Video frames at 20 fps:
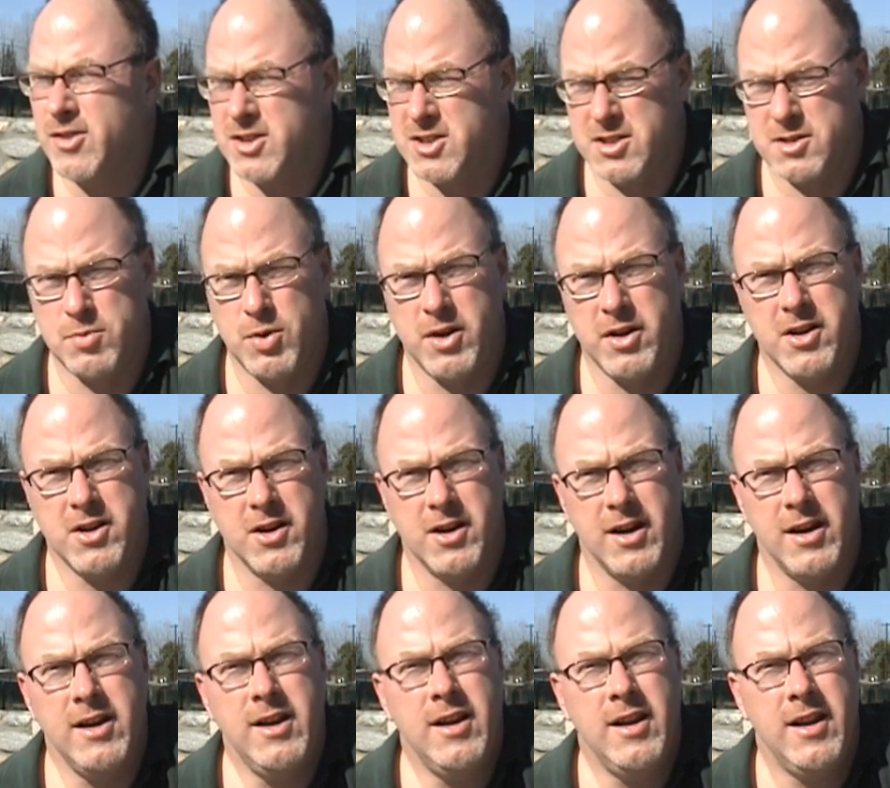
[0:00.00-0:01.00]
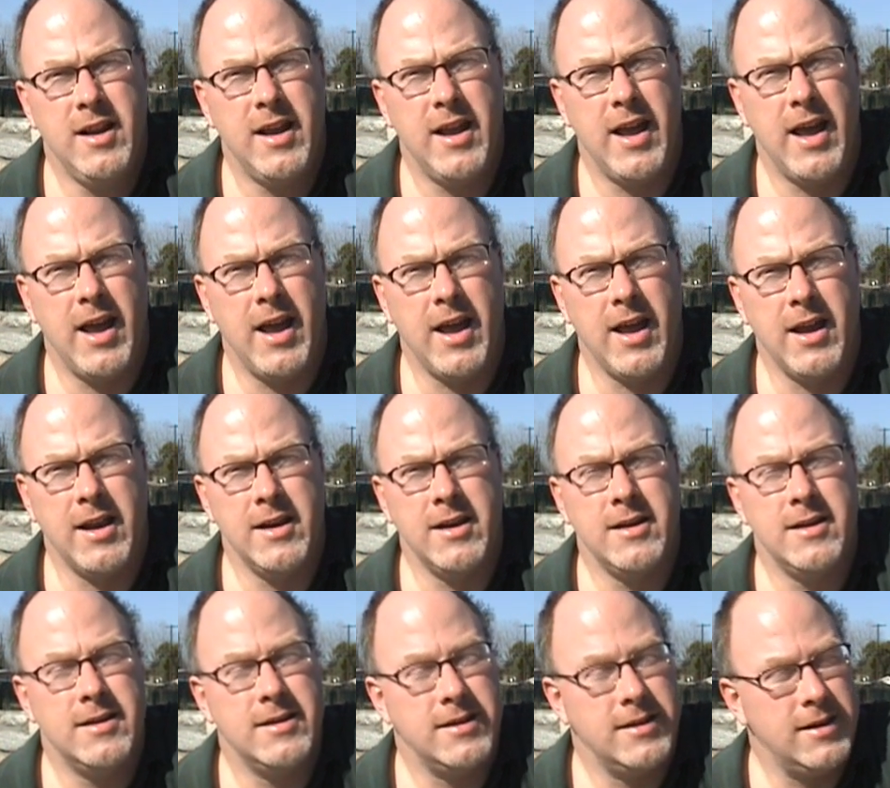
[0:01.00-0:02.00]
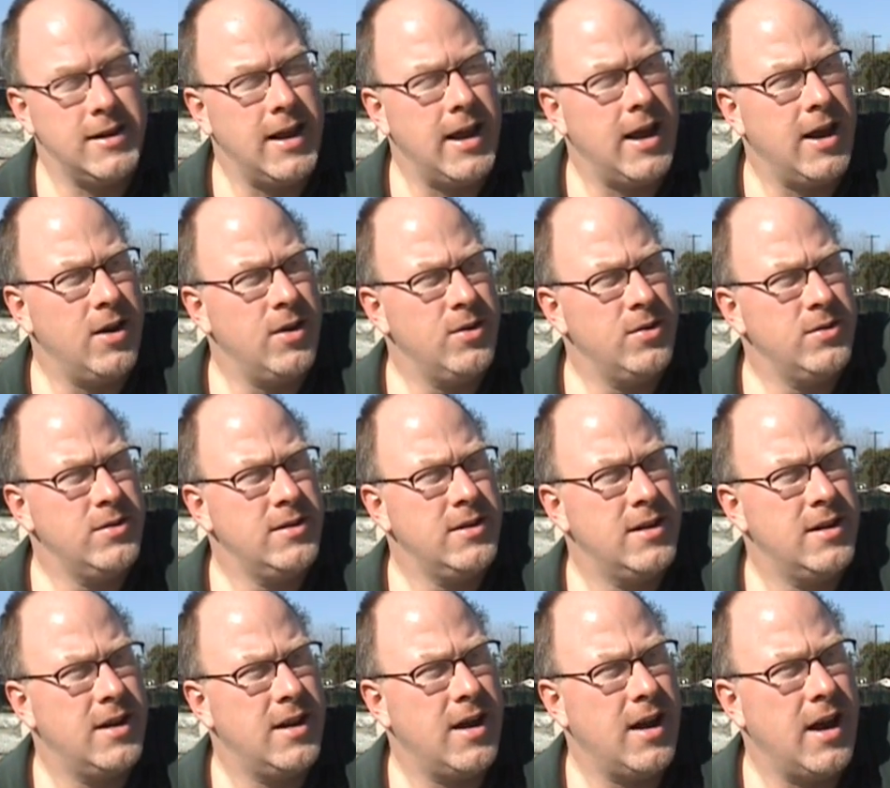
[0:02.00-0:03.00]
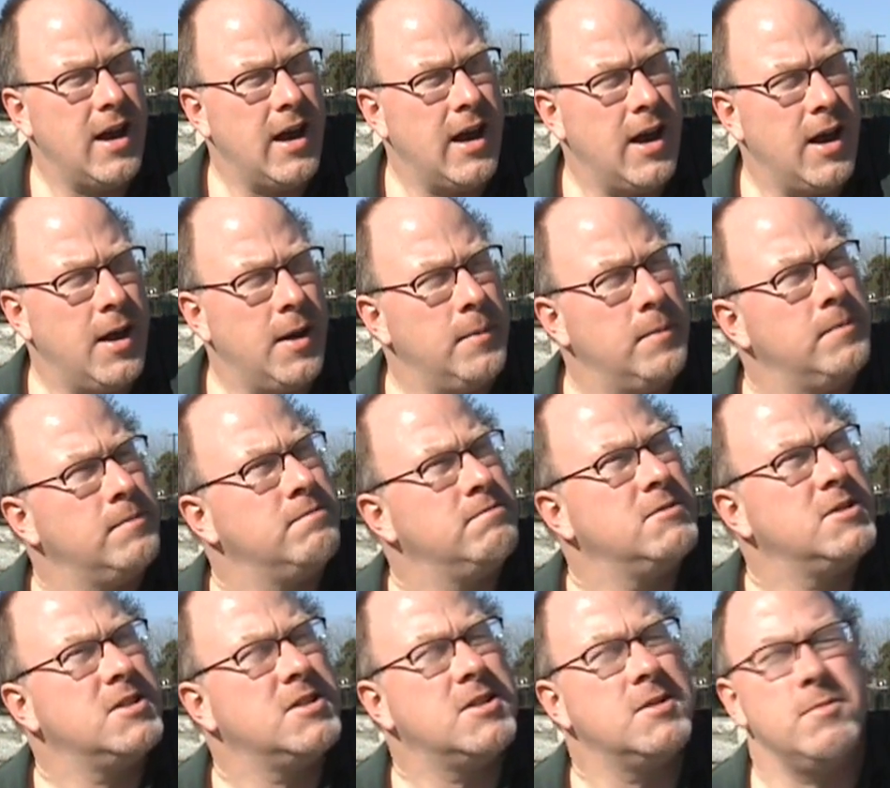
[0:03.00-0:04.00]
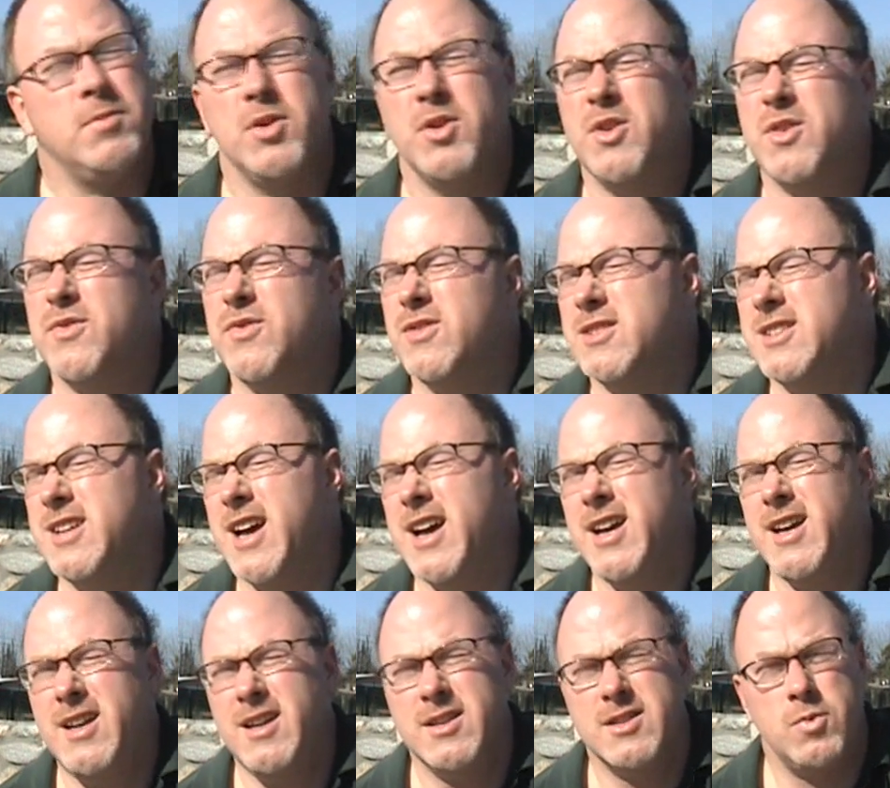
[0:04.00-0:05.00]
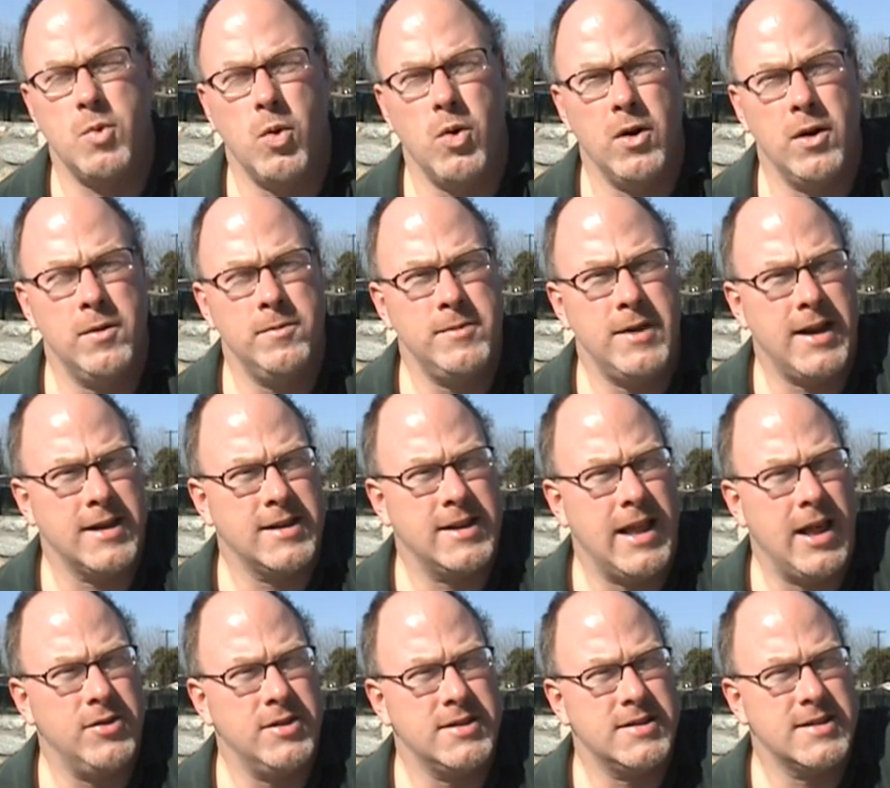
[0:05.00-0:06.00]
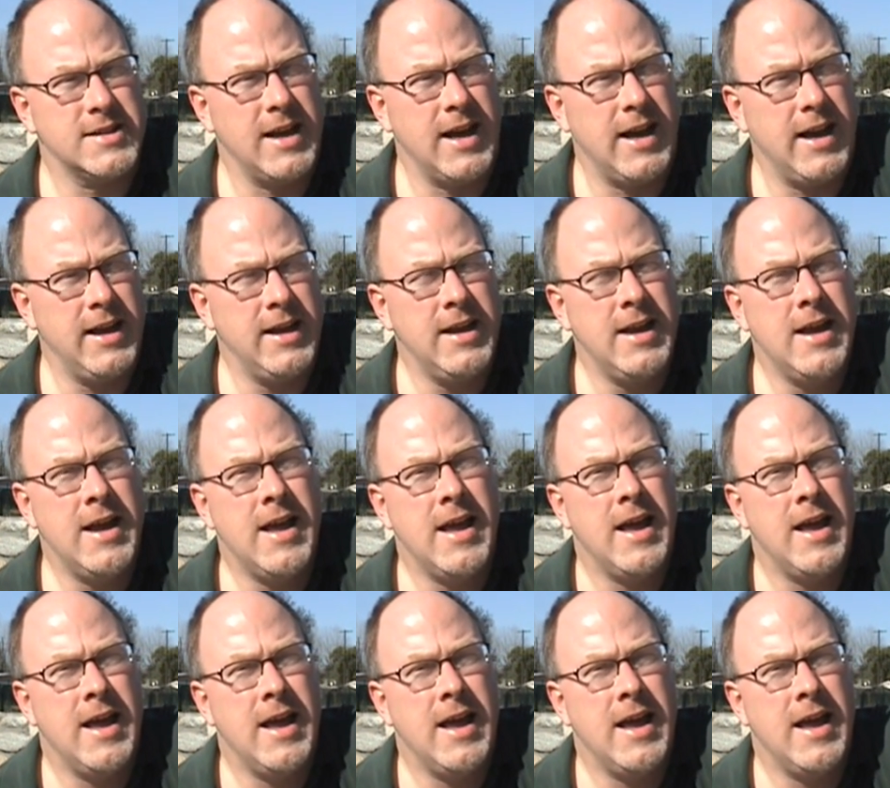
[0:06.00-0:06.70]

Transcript: which is pretty good. And now, it's a beautiful day. It's warm, not a cloud in the sky.